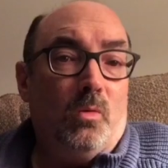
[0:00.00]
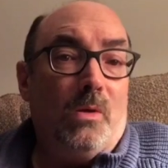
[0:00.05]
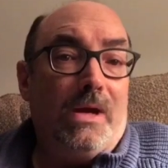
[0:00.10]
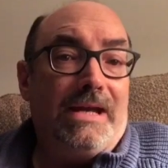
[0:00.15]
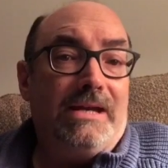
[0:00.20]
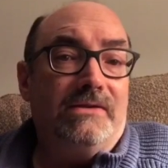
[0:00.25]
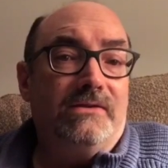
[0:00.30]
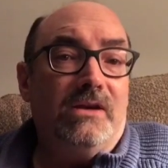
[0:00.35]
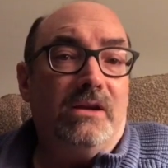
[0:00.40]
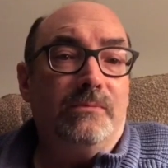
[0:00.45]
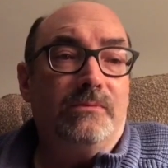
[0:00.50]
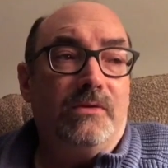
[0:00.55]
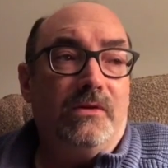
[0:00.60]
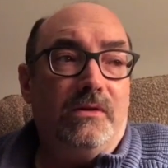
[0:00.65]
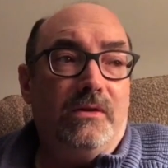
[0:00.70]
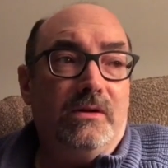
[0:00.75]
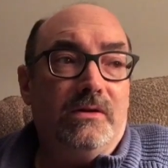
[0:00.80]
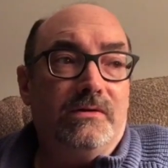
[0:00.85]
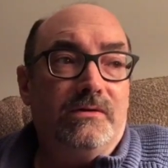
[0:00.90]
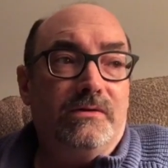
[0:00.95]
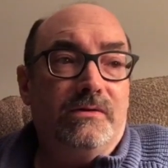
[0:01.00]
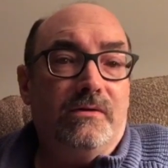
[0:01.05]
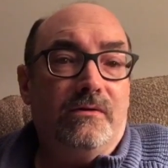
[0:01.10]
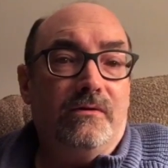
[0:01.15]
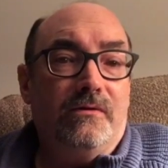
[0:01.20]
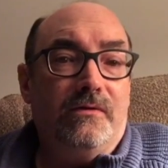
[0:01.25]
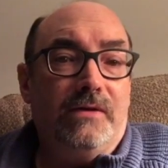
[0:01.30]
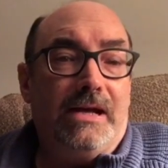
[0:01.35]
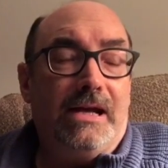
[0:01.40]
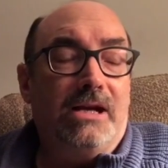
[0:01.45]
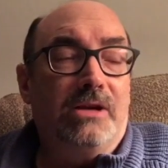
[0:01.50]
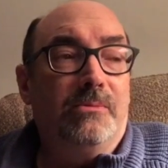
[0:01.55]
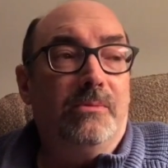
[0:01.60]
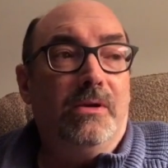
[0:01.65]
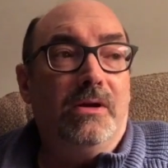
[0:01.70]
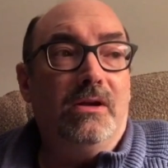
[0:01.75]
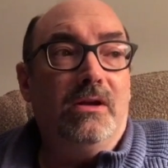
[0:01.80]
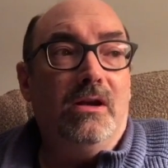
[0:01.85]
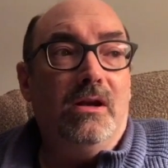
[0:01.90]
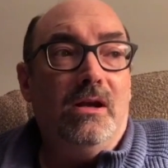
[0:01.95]
wakes up to this fact,
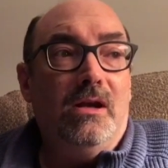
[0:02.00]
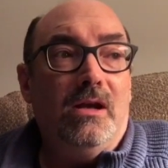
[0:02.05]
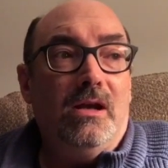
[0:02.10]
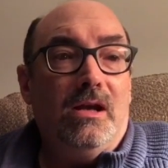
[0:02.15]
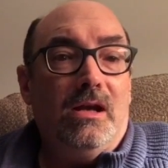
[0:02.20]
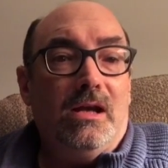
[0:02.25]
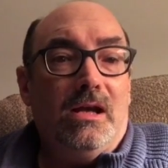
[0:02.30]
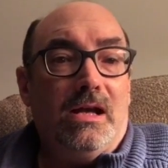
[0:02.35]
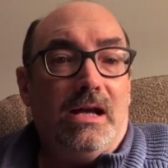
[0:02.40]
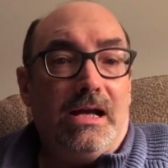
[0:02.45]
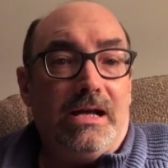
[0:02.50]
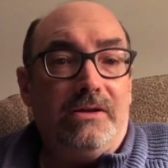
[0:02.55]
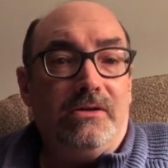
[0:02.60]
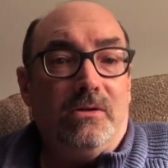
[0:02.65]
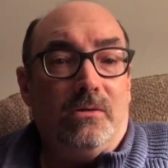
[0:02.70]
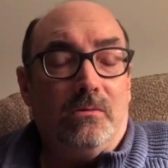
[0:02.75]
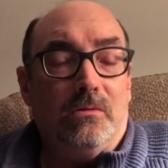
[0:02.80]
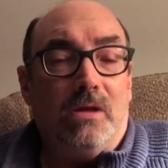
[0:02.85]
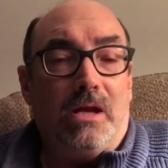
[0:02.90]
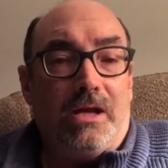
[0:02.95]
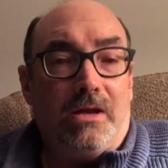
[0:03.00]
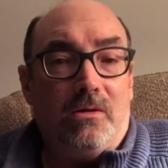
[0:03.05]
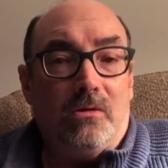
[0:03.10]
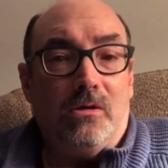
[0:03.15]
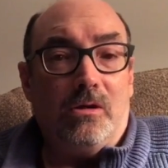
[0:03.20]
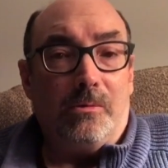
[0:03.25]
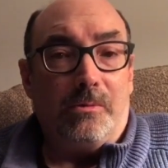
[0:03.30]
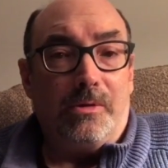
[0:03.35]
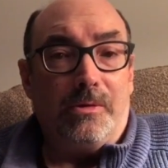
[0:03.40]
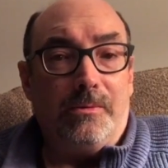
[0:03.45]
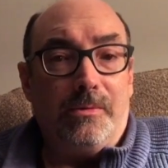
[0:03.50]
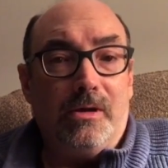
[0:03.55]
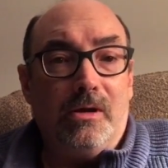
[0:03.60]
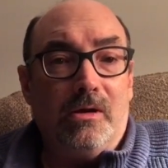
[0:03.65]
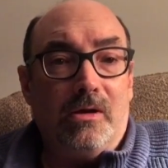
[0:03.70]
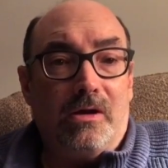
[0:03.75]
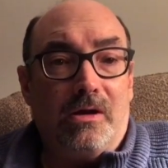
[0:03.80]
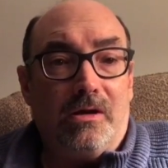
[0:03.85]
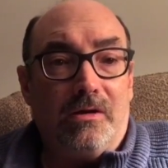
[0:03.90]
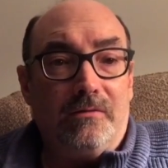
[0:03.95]
but I don't like corporate
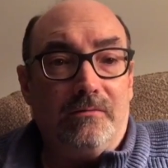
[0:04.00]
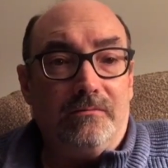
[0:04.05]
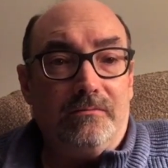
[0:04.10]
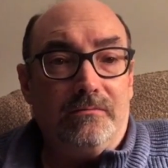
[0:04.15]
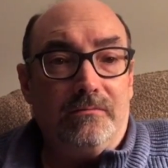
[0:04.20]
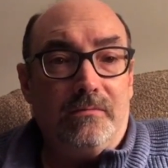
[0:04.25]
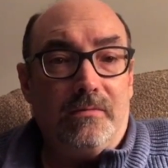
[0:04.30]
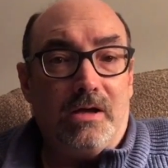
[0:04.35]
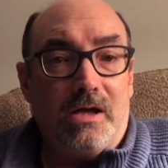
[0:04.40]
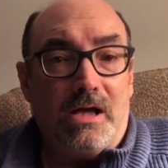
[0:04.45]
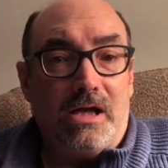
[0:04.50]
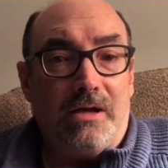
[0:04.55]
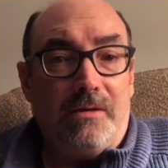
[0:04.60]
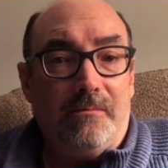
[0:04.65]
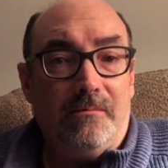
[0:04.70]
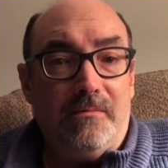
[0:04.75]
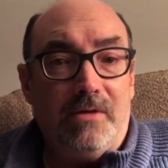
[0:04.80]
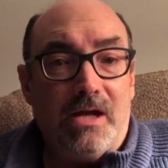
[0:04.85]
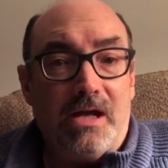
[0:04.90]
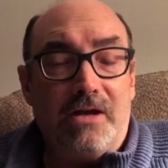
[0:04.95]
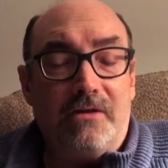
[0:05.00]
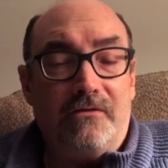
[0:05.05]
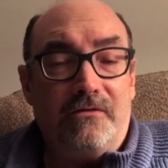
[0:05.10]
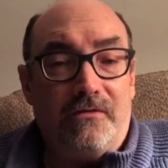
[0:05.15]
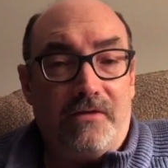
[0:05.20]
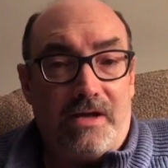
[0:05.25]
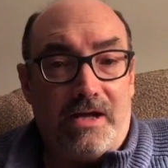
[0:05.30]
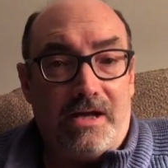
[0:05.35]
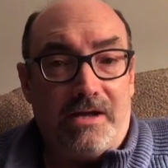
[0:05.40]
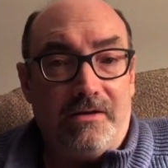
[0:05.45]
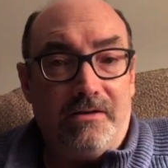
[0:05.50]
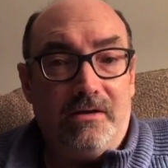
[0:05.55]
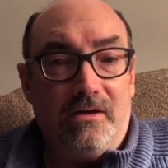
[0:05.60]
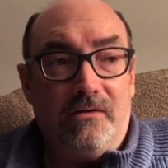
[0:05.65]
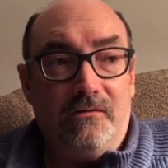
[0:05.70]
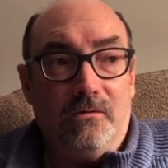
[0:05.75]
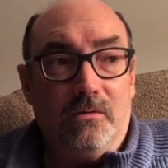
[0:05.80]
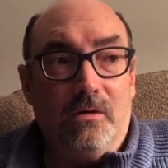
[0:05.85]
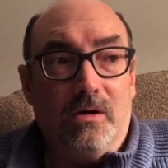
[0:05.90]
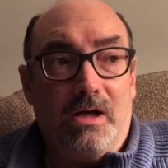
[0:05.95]
America. I am not a fan
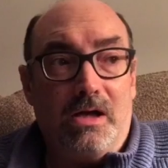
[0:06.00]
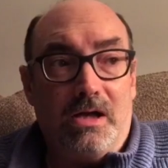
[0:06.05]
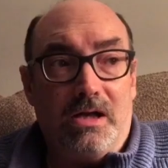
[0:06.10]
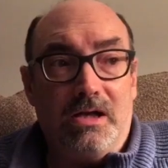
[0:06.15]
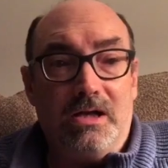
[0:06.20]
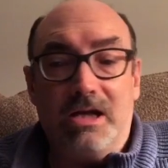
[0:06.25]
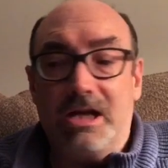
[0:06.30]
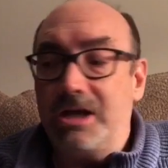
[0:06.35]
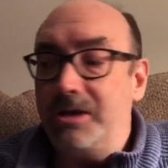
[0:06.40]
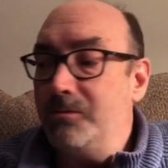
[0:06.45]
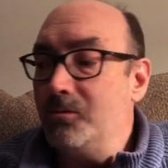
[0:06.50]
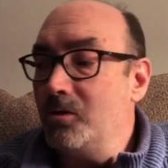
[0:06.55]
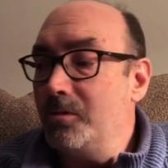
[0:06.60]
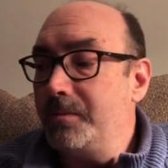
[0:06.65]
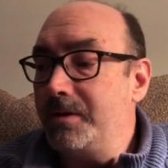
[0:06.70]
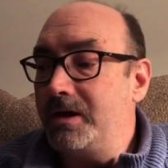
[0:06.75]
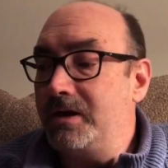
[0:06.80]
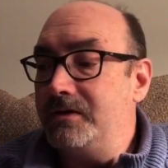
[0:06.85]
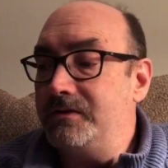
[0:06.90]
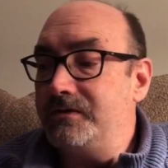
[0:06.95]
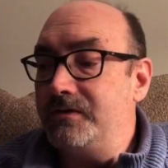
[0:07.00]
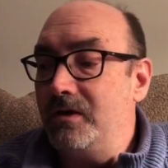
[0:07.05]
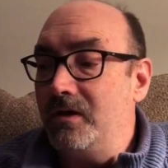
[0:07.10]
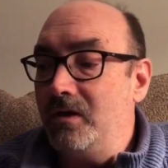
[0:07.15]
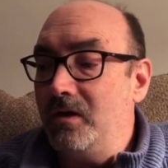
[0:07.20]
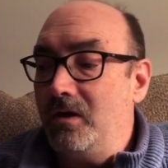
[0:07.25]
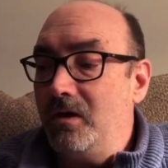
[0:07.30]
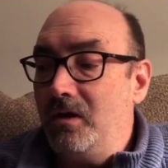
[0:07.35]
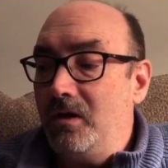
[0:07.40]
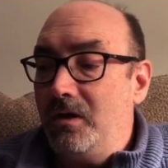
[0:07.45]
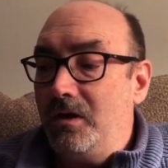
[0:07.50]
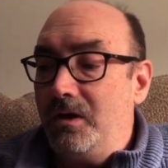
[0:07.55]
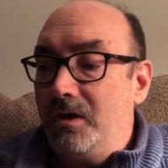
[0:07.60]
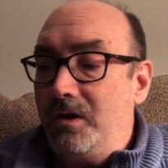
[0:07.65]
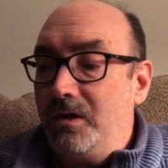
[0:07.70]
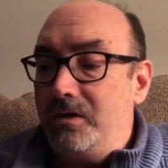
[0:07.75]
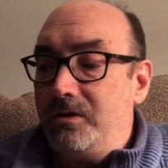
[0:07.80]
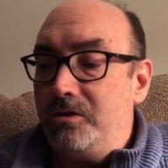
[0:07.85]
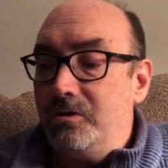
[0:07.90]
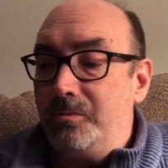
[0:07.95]
of working in it anymore, because
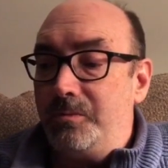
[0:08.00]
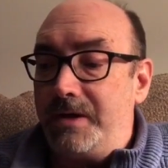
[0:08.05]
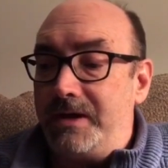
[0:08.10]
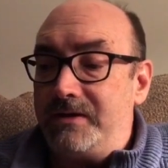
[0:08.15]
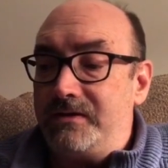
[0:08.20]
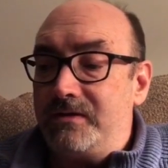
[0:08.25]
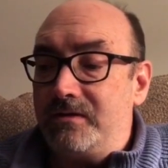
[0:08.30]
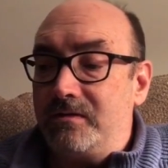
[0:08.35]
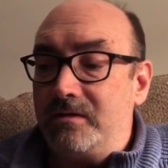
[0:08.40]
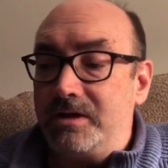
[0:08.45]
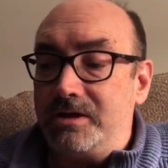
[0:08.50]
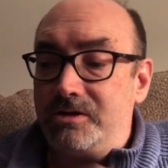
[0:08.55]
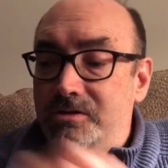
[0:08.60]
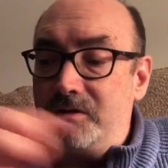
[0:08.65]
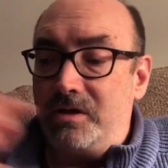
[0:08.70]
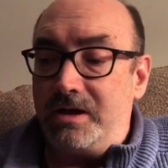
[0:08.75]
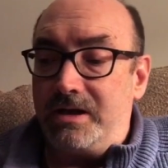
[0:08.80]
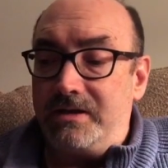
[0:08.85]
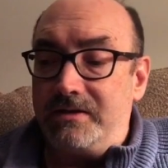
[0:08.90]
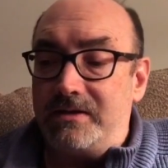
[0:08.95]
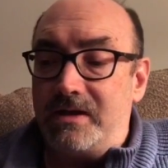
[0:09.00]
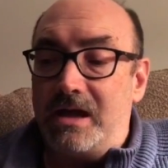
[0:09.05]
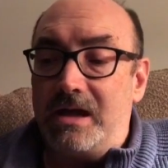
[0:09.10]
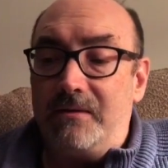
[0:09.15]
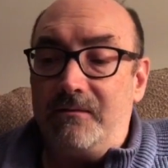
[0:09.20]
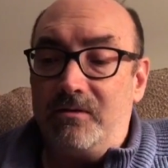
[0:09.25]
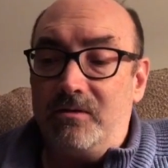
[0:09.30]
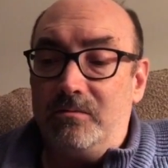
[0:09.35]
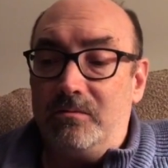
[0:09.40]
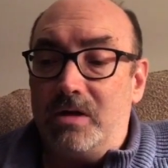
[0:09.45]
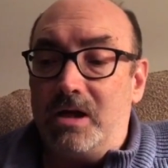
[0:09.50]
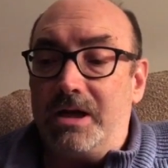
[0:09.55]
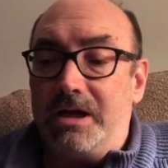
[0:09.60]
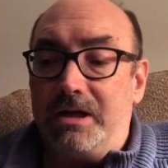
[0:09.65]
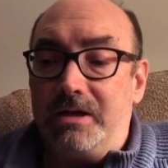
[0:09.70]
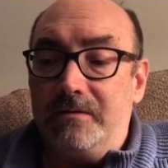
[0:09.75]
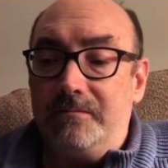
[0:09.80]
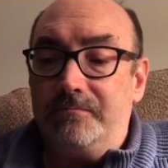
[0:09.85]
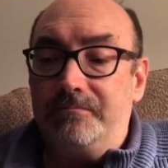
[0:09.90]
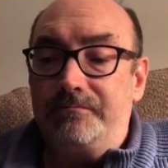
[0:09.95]
you're basically trading time for
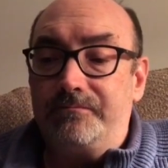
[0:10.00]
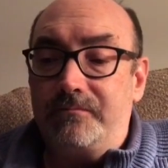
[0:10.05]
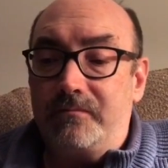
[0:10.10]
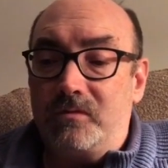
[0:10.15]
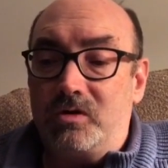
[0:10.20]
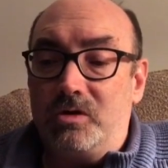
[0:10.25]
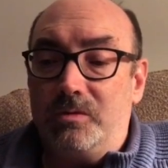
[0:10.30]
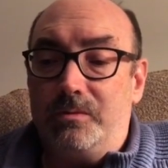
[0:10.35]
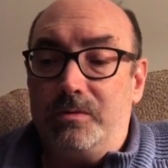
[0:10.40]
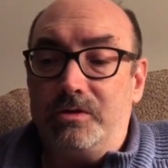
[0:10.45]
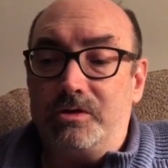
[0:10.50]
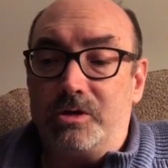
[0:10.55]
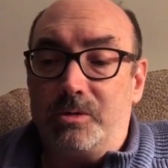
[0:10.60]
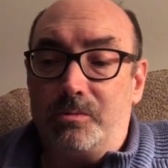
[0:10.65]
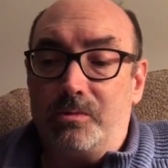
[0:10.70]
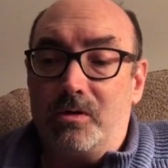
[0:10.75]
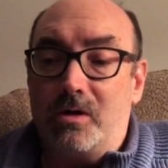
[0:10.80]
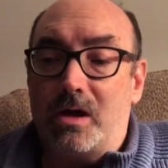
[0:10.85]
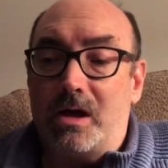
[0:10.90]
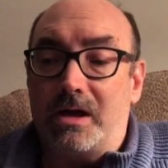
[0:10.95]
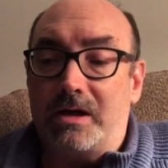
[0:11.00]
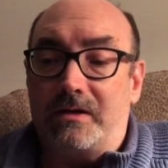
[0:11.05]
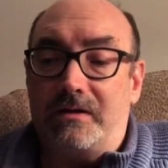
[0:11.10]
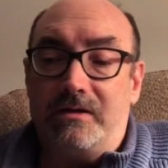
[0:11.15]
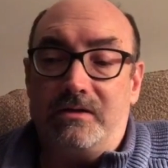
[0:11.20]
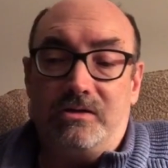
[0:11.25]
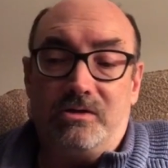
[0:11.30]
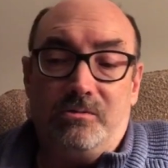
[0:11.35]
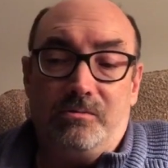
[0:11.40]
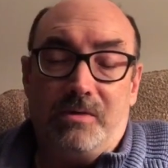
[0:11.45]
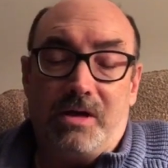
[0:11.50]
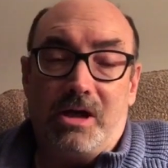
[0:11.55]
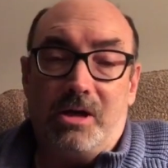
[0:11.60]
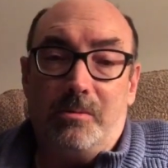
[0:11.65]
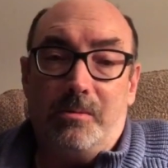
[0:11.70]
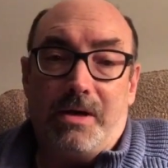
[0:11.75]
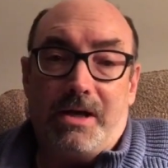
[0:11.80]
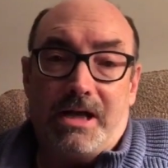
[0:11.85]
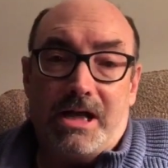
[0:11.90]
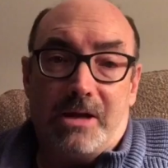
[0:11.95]
money to push a product that you may or
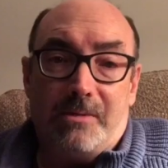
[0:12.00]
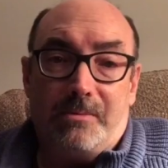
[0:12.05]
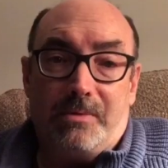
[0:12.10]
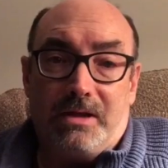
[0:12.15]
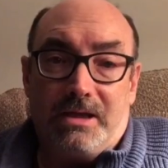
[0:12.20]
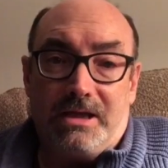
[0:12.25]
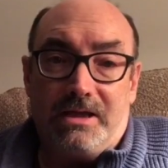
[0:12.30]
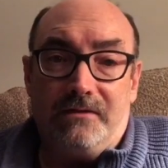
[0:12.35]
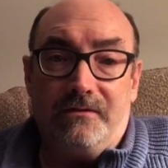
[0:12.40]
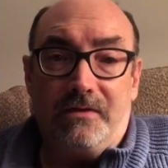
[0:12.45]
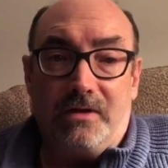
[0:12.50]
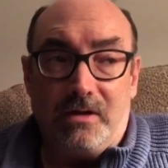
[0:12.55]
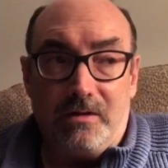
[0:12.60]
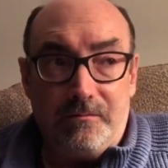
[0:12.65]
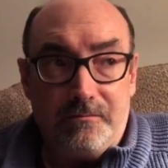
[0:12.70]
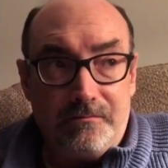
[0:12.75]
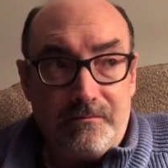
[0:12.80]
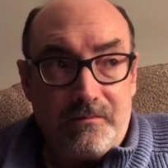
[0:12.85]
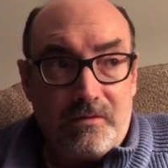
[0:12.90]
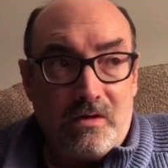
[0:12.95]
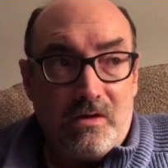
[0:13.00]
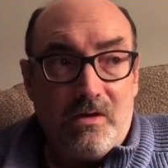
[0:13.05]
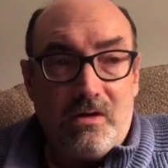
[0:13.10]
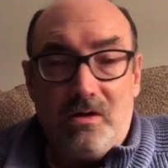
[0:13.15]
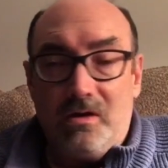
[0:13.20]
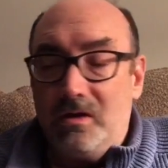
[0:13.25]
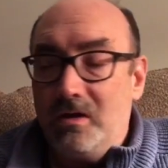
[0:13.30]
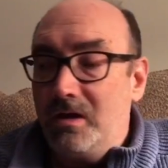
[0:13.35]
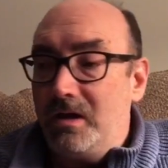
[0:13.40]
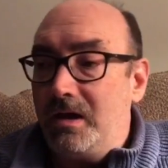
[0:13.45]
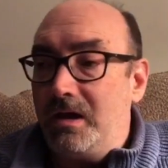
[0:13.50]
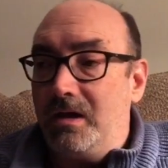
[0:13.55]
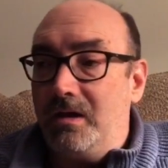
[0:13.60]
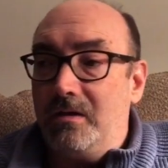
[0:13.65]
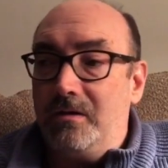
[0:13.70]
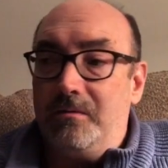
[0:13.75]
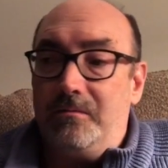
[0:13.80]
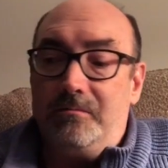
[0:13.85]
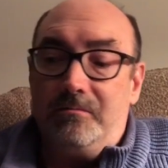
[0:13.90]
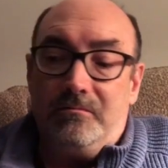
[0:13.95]
may not believe in.
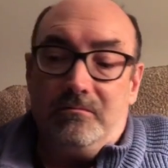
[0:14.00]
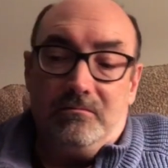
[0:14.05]
And